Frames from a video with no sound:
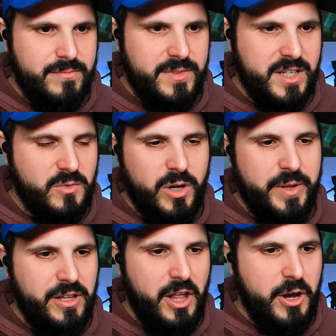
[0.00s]
He doesn't want to
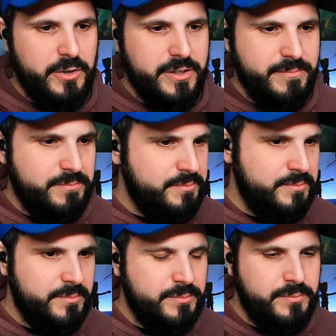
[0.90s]
be but alone. Nate told me
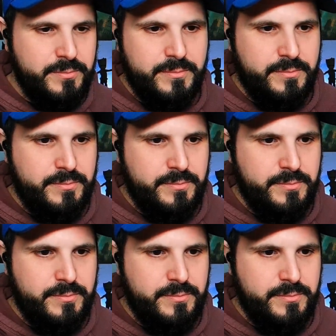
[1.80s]
if I qualified